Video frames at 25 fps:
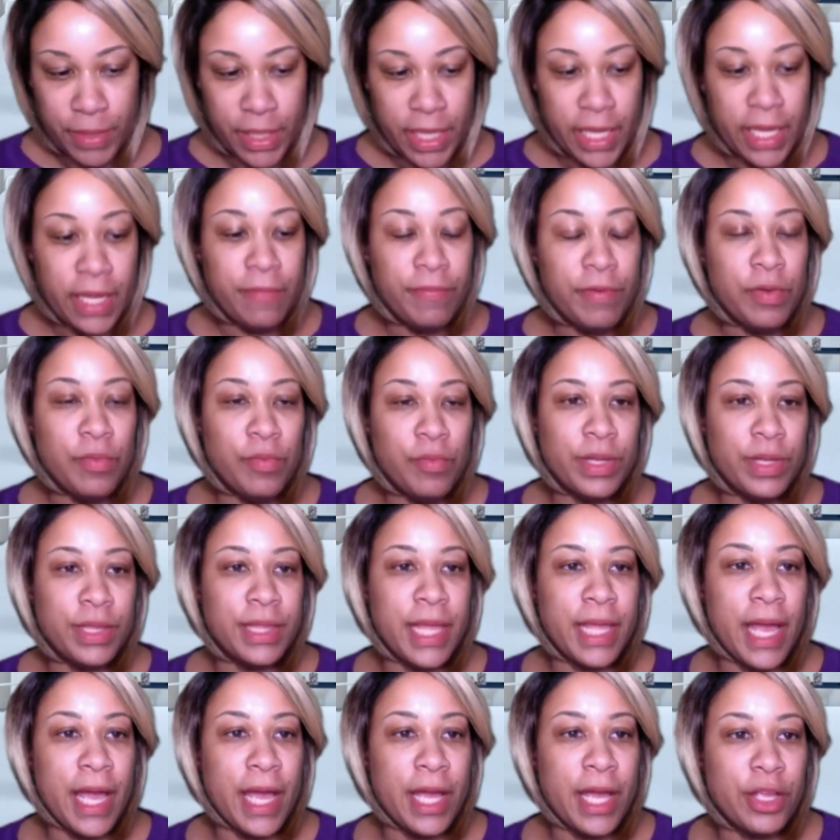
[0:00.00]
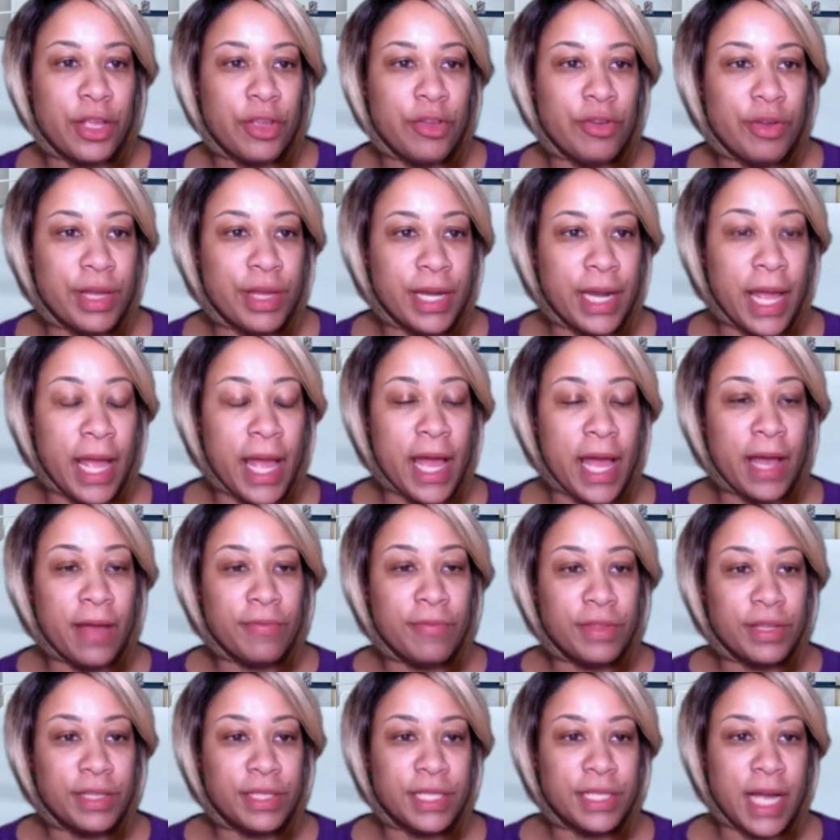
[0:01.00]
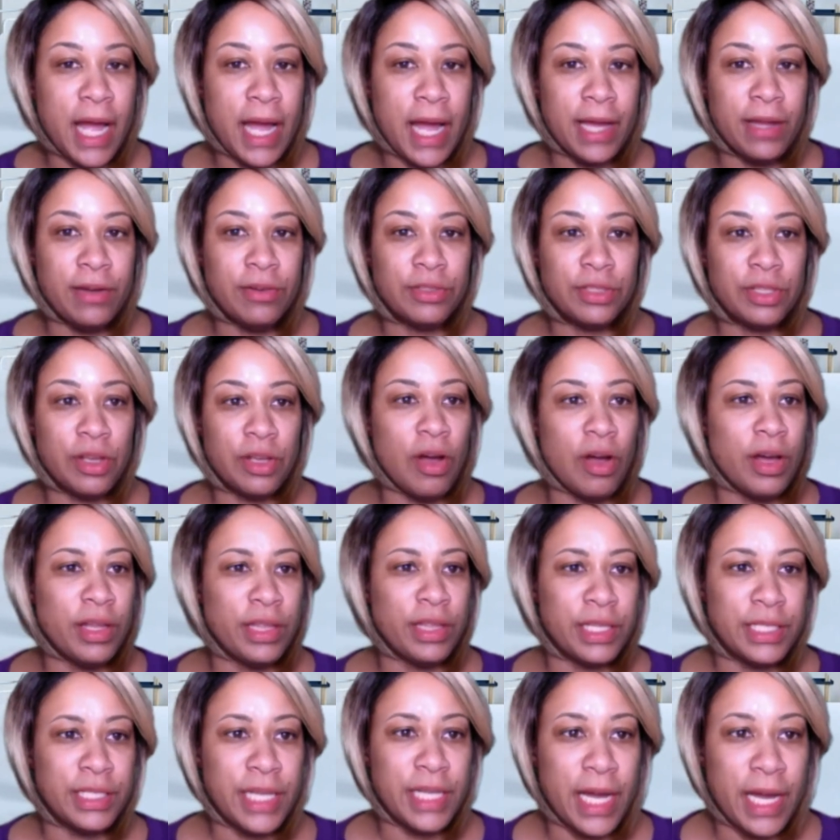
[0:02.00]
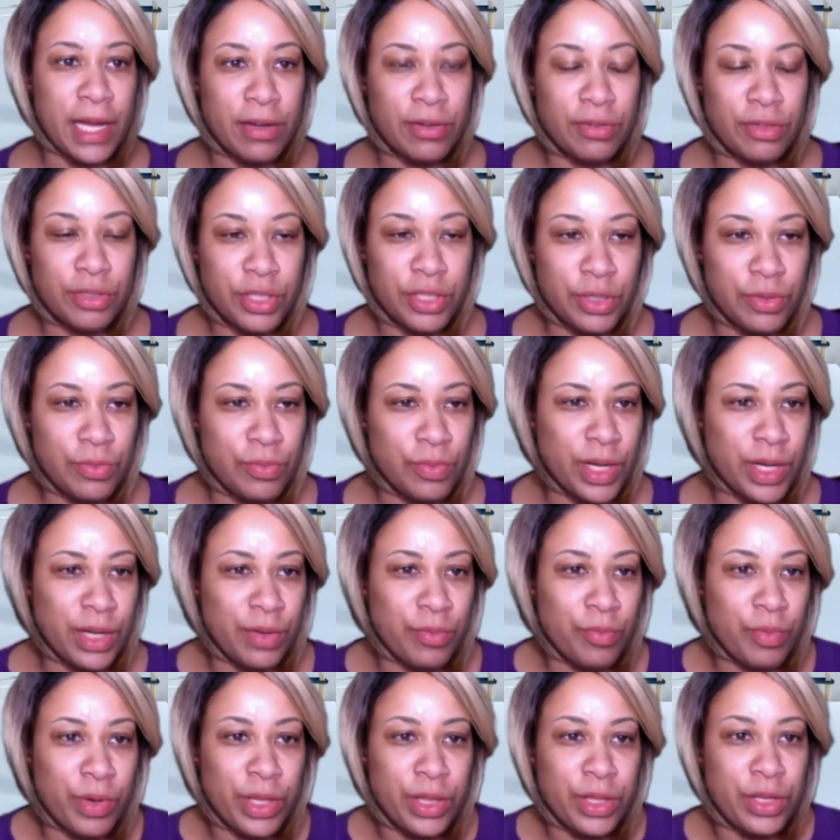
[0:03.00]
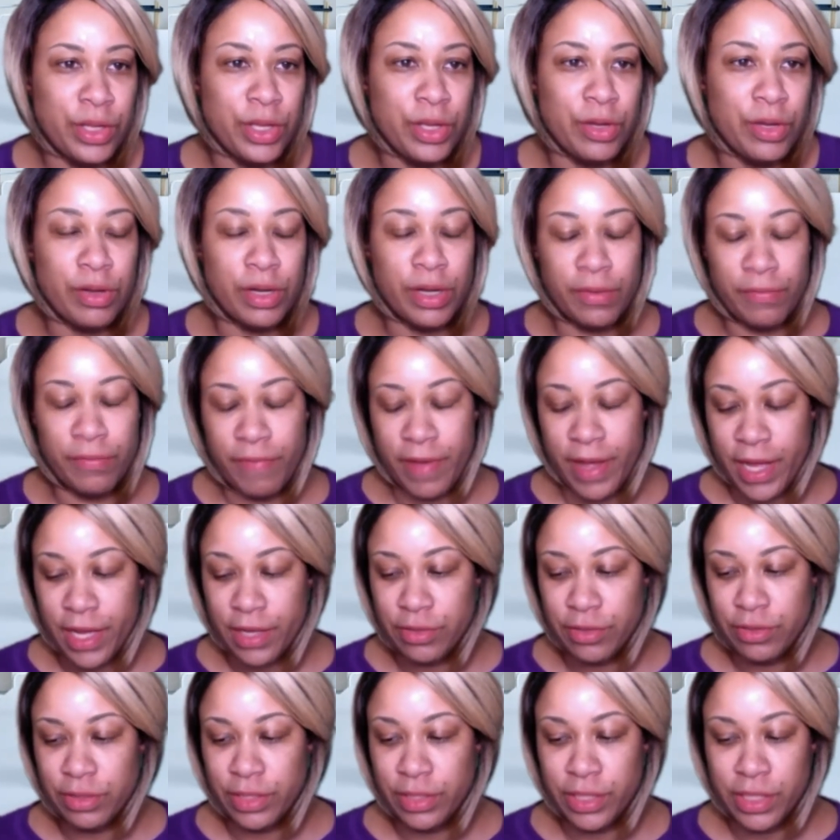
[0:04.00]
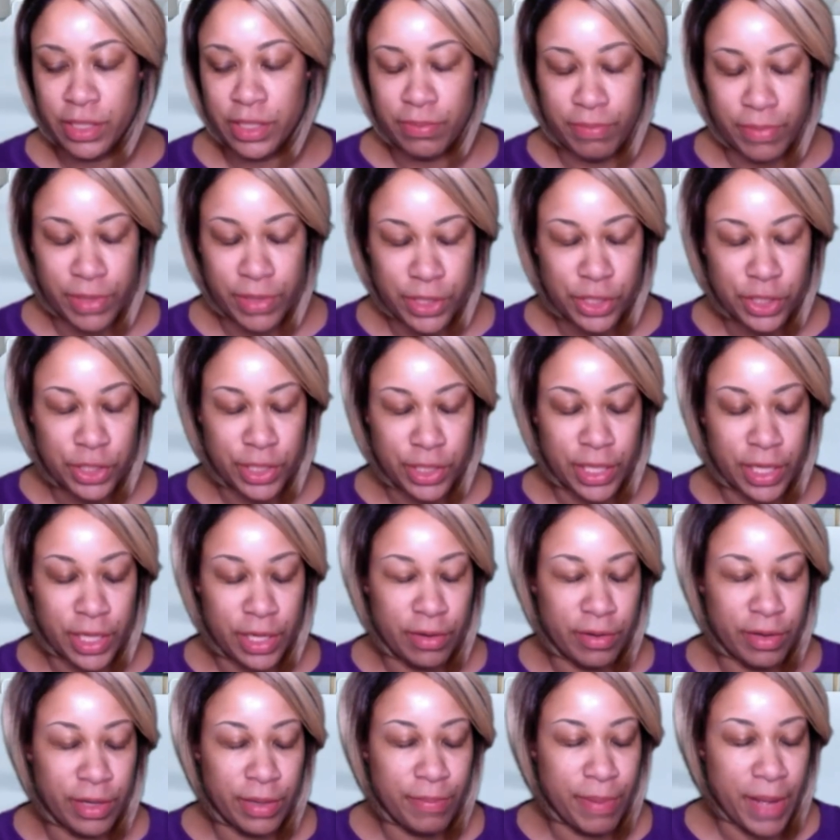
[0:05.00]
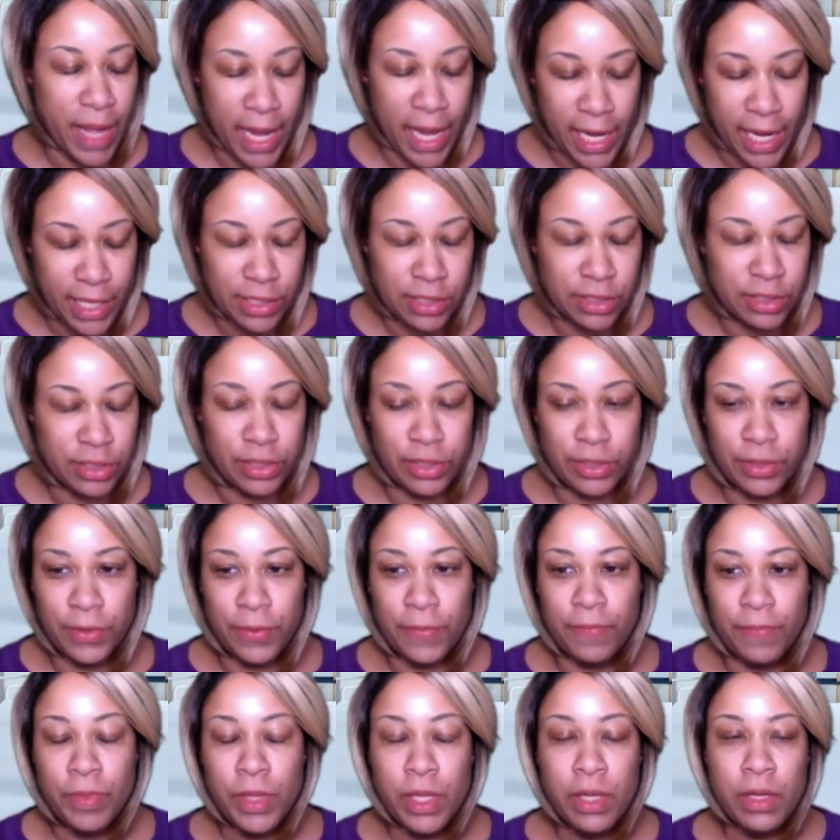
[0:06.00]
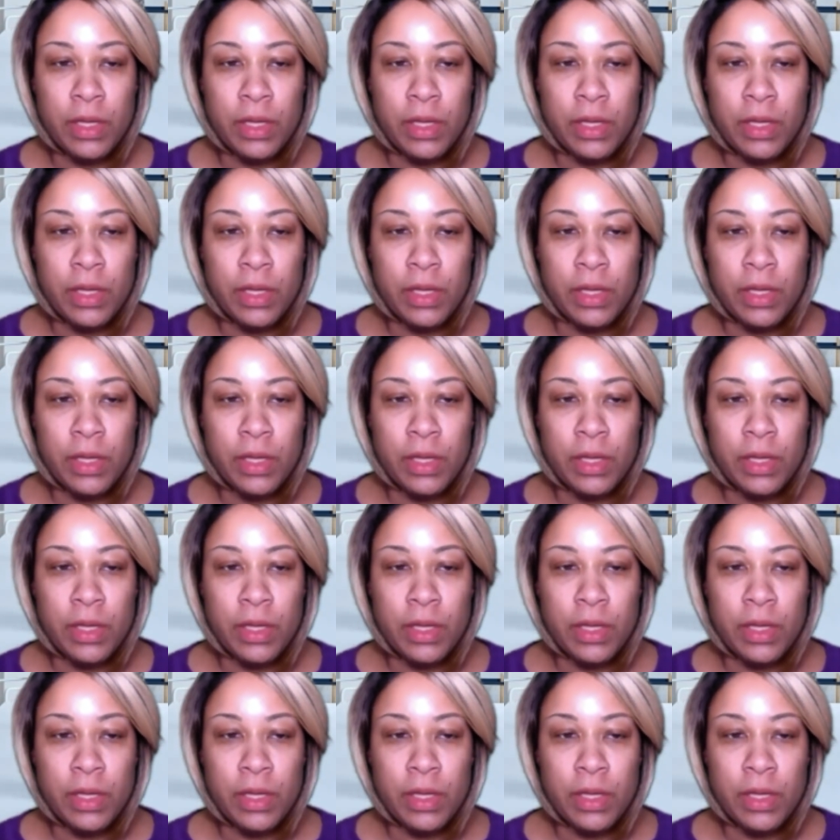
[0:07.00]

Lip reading: even with that, you can have the titles, all the titles you want, whether you're an evangelist, missionary, pastor.